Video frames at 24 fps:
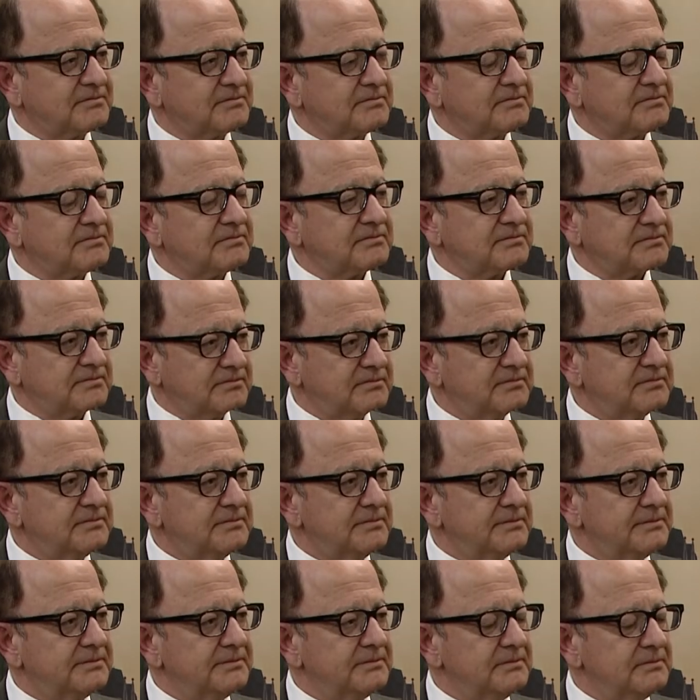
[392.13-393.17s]
the Village
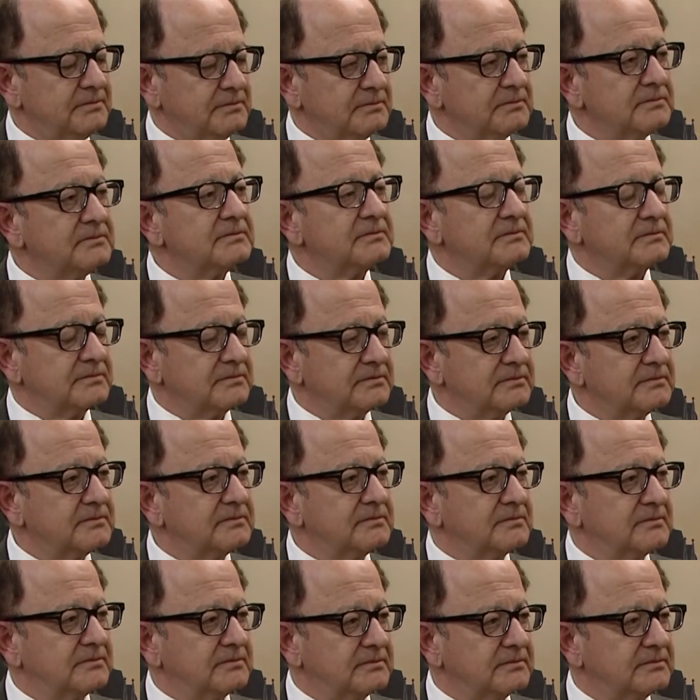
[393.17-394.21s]
besides
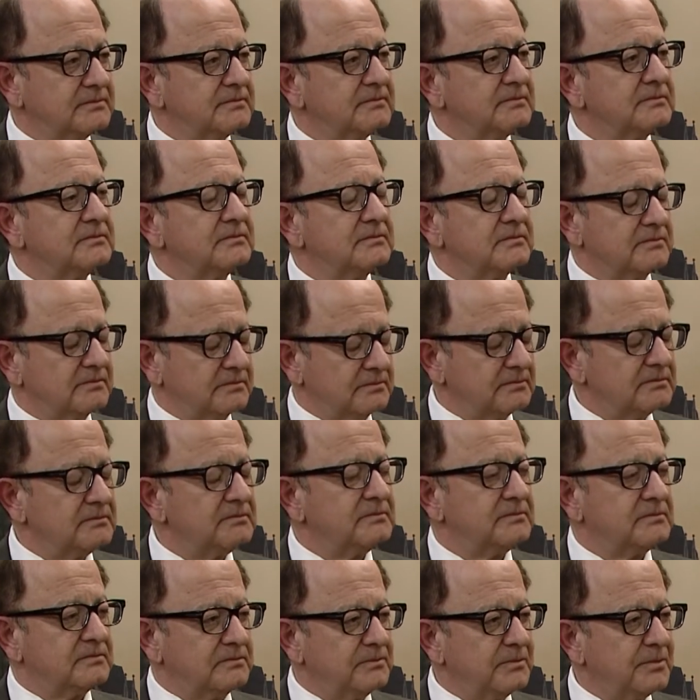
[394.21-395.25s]
Hecuba and
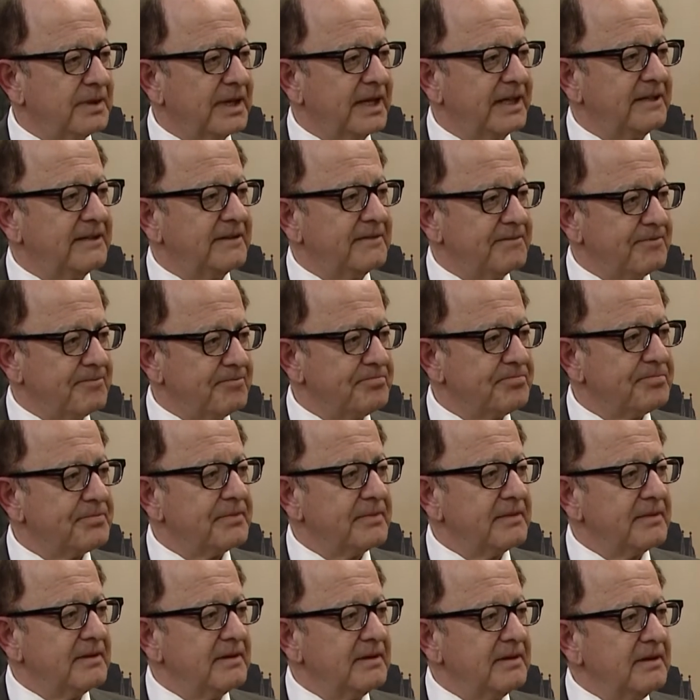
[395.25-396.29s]
all the restaurants
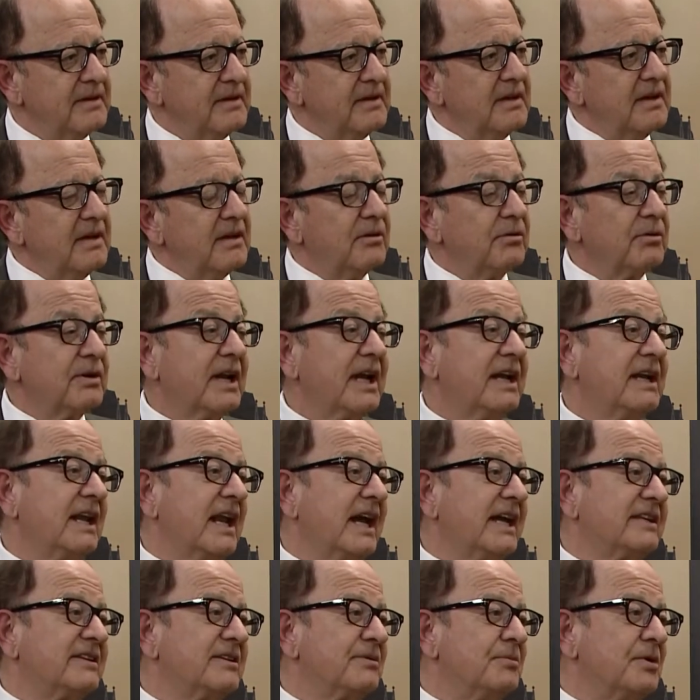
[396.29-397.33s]
in there? What I
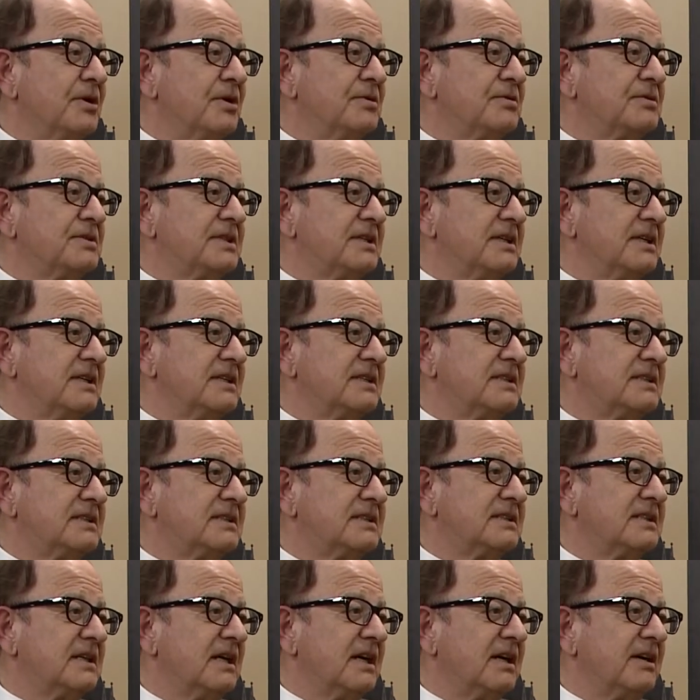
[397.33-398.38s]
like the most
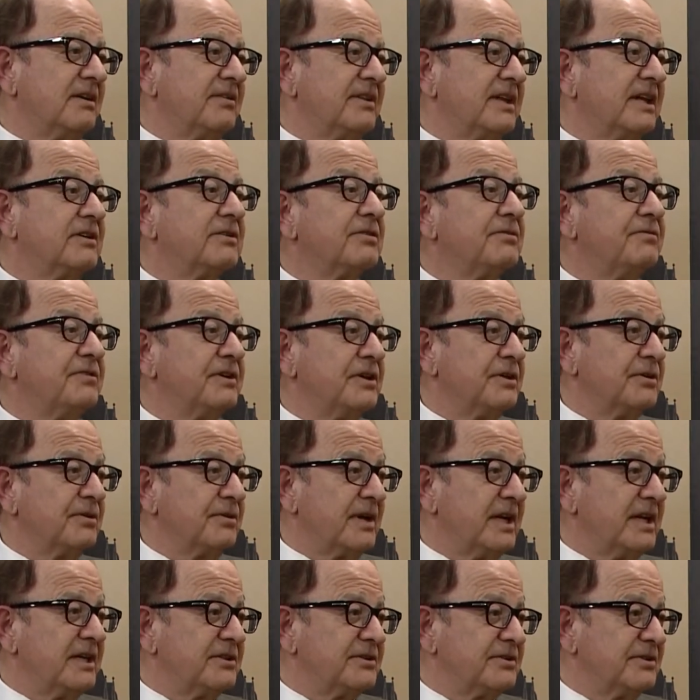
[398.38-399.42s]
is the
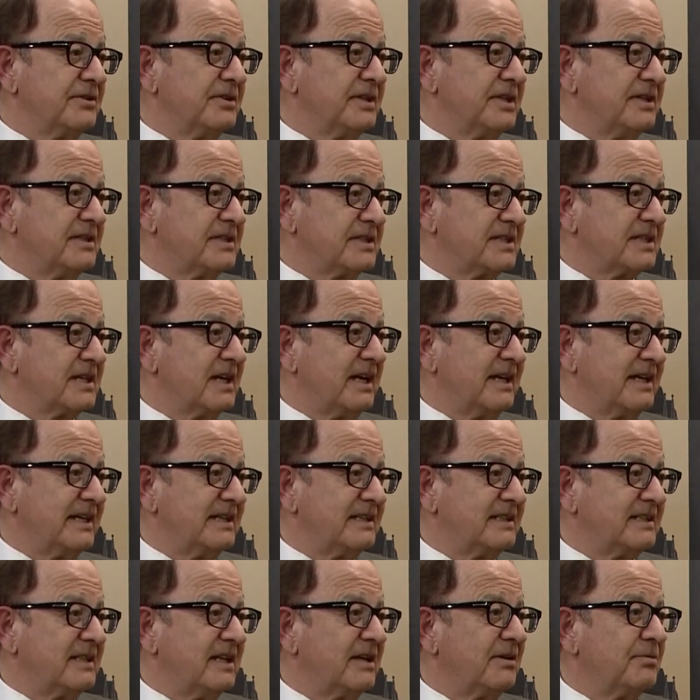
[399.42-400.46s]
configuration
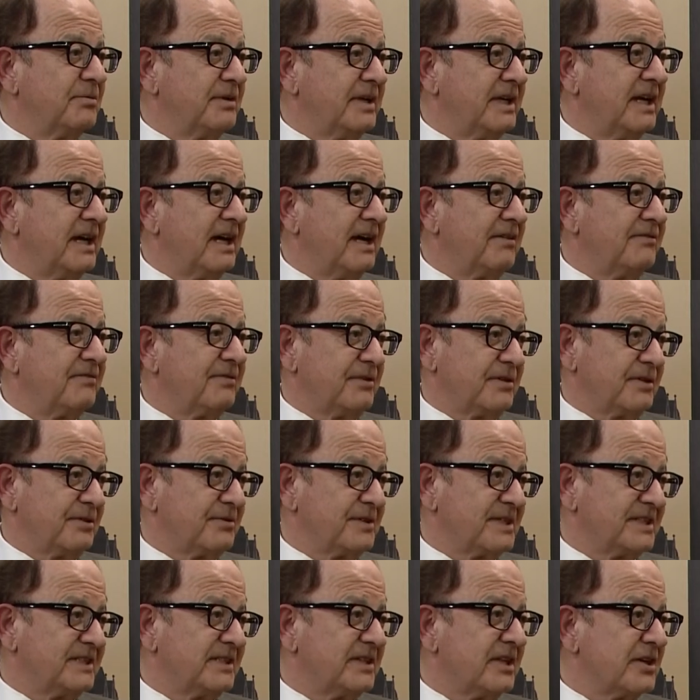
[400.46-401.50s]
inside that we have for the
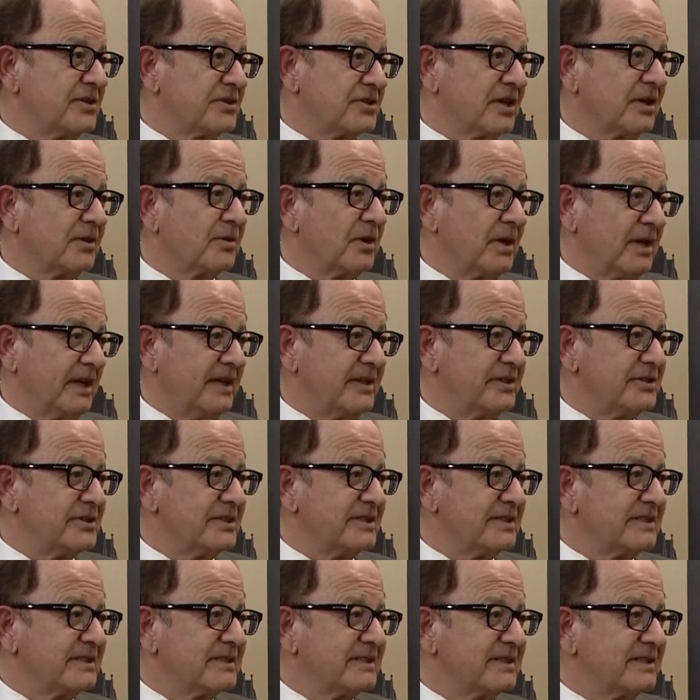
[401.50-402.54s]
residential
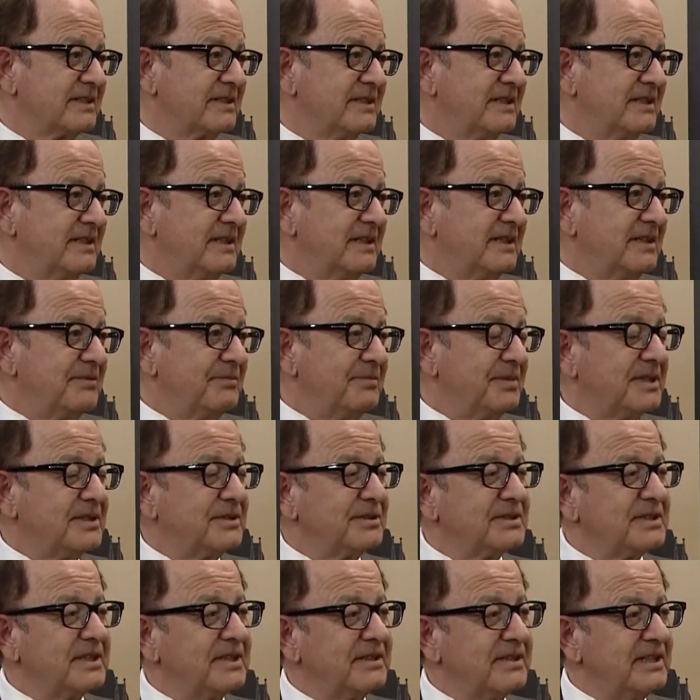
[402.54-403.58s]
colleges.
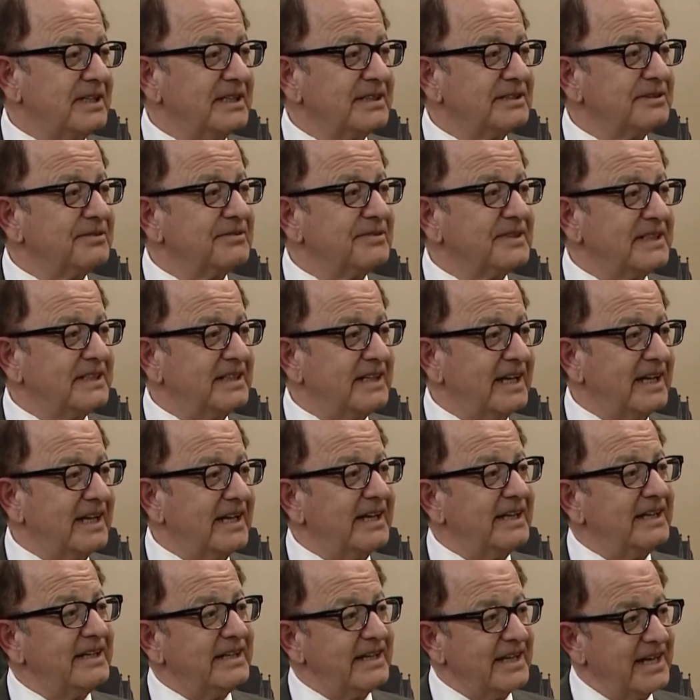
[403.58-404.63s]
Because at the end of the
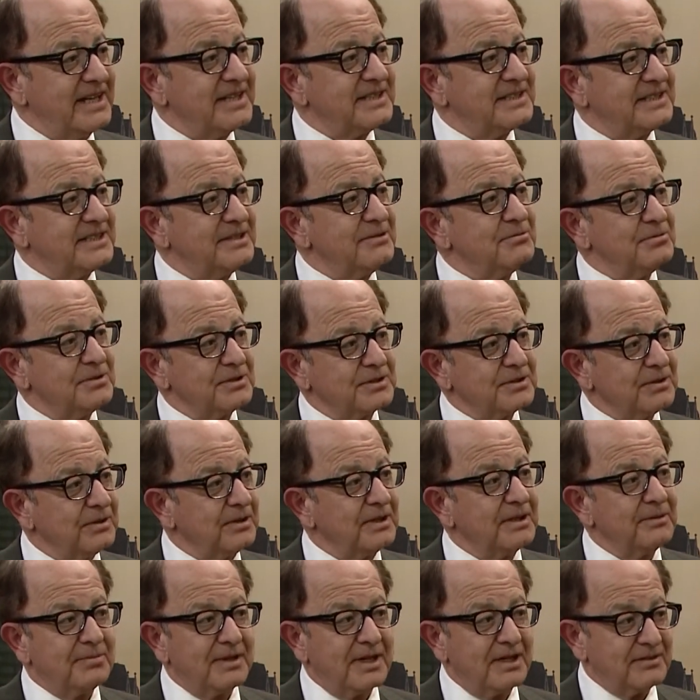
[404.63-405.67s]
day, yes, it was
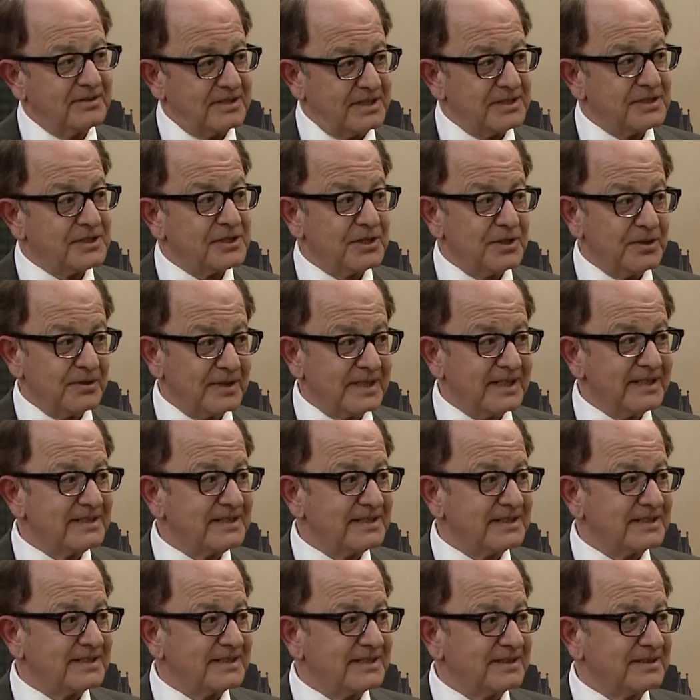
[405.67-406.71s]
all about the
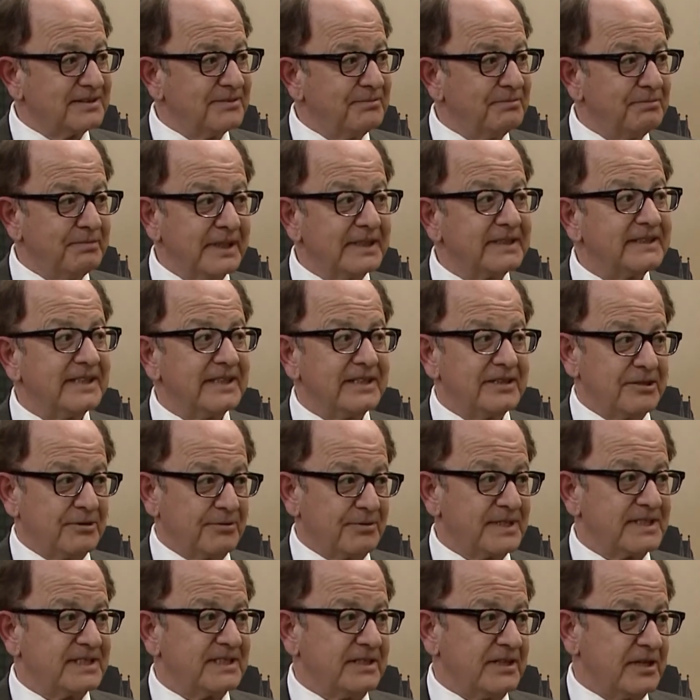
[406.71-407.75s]
students building the
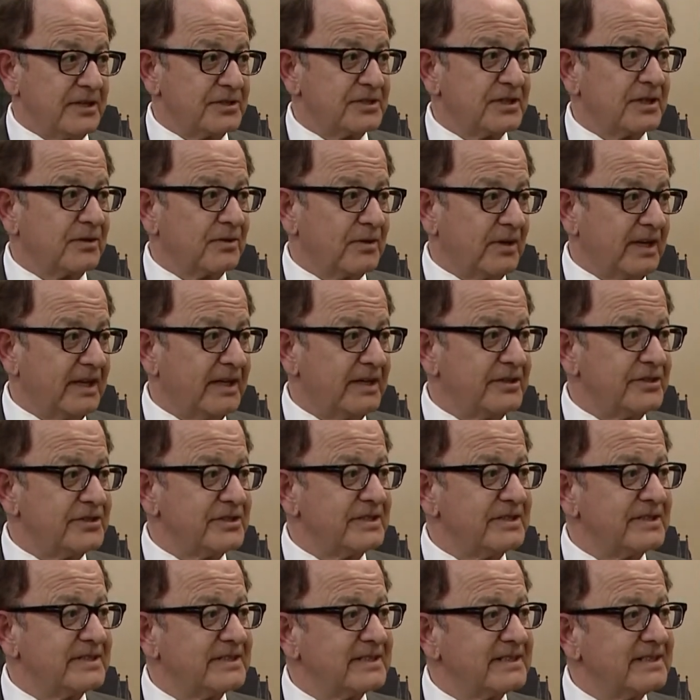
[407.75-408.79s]
residential
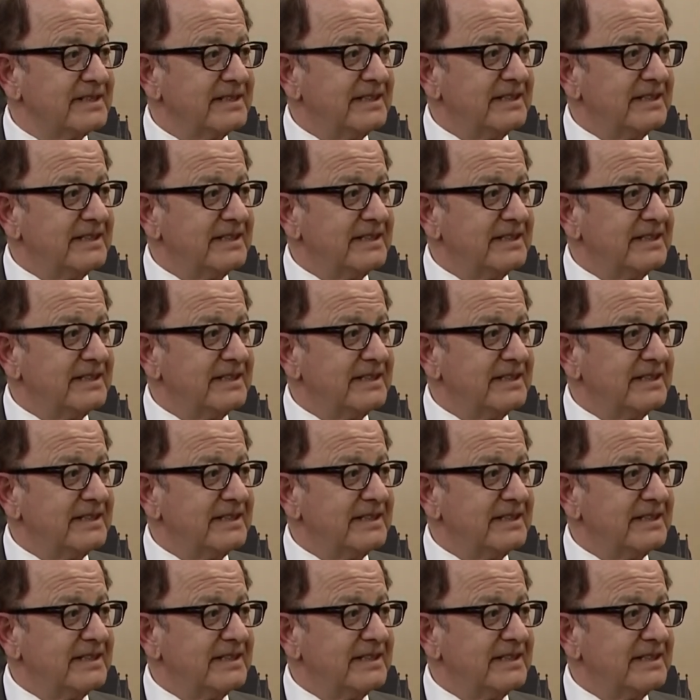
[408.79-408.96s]
colleges.